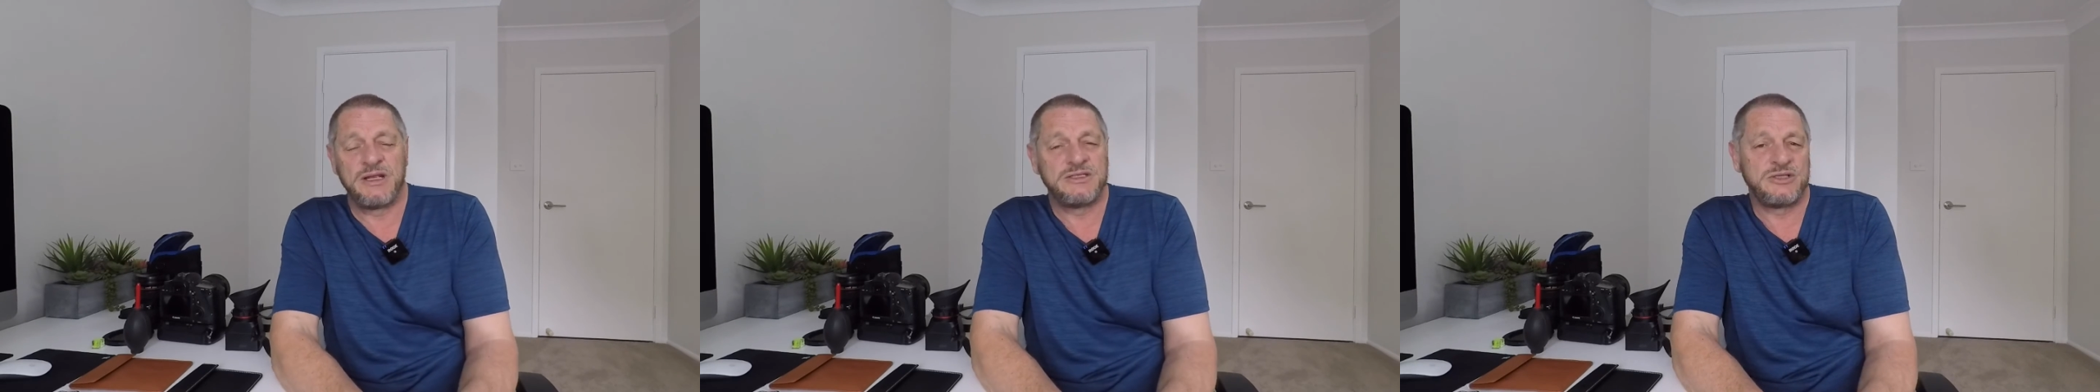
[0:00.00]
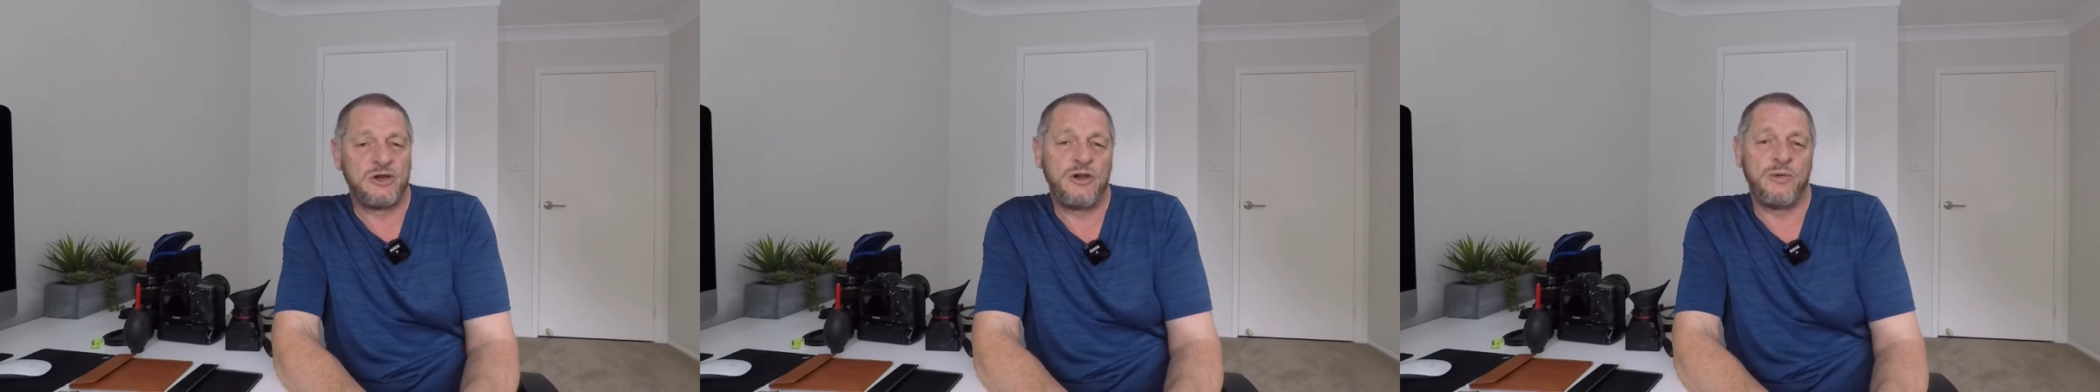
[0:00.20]

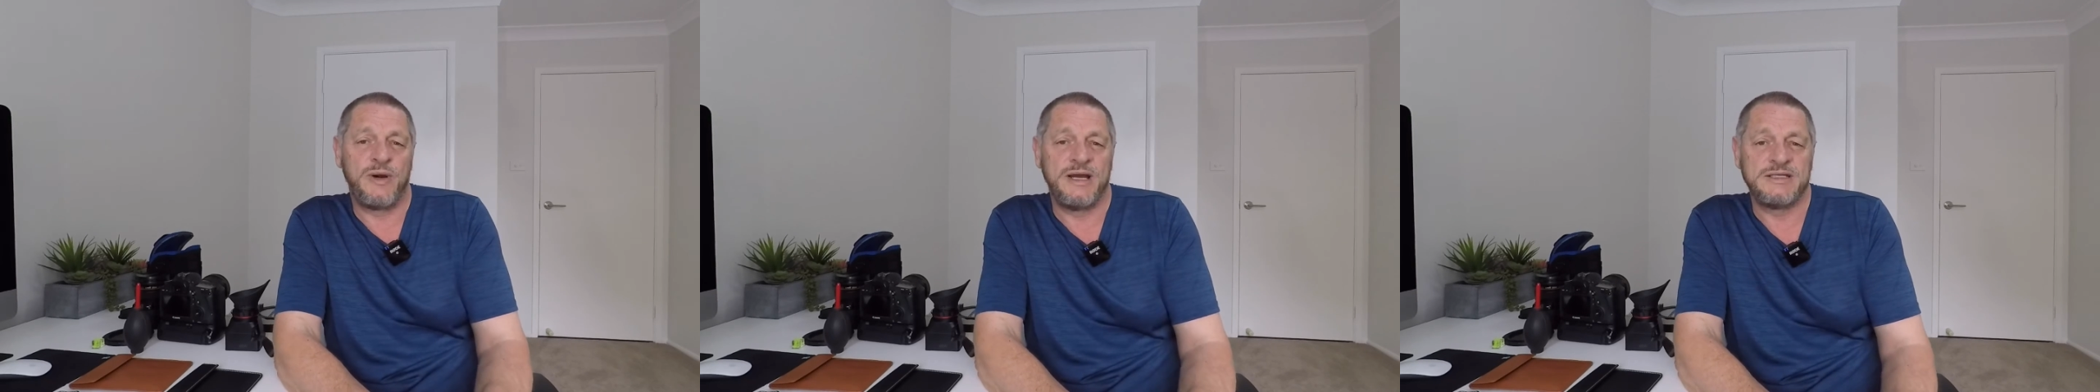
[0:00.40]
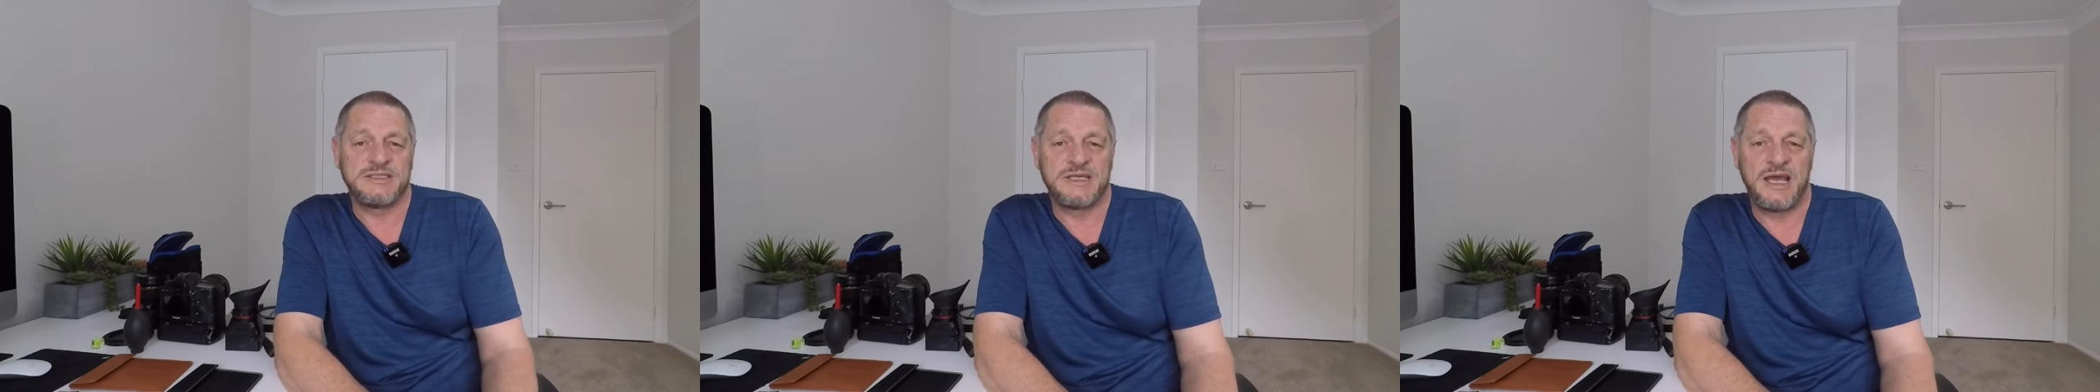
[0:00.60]
As I
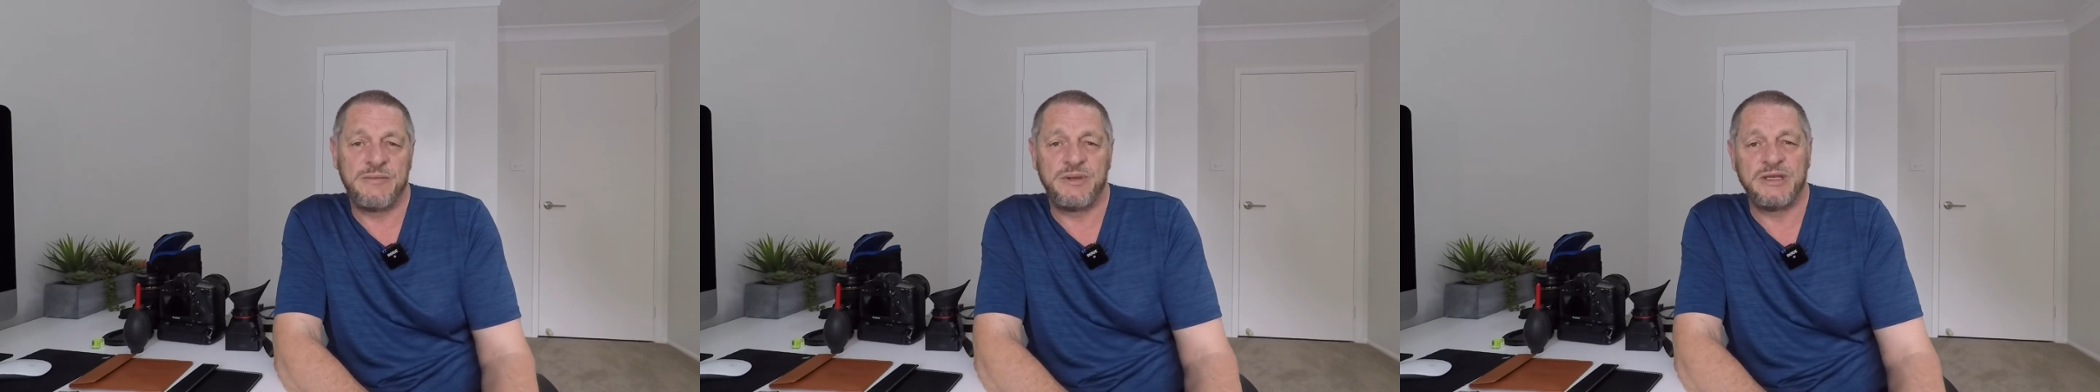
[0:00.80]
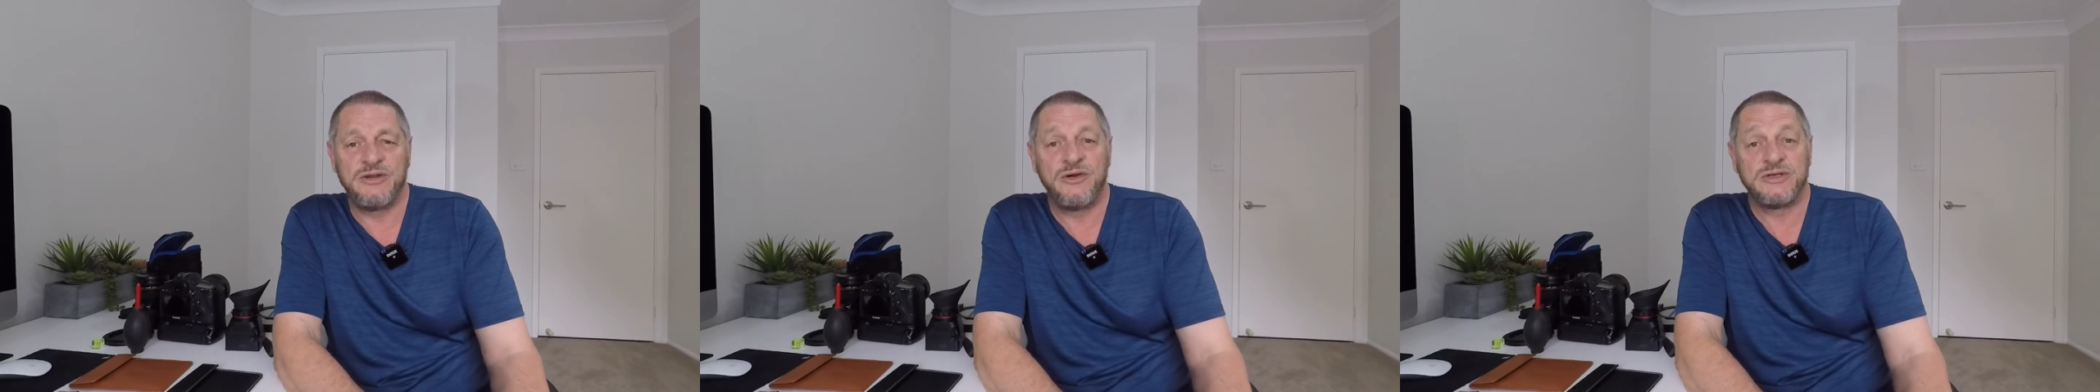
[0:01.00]
always say,
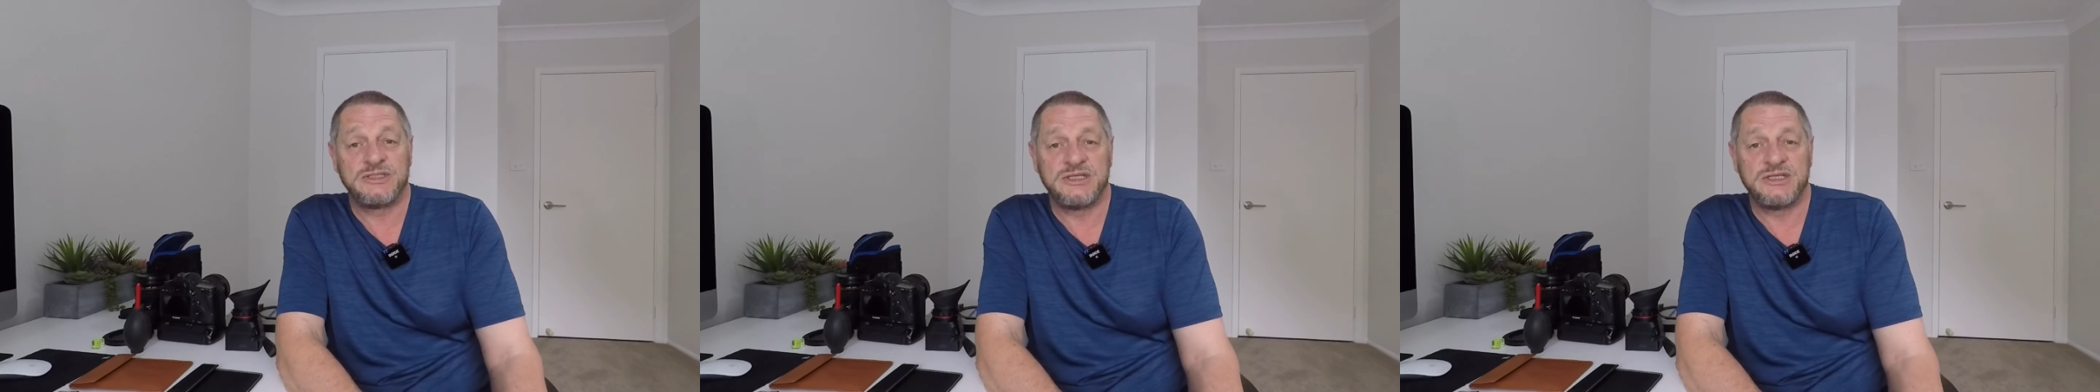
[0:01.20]
be nice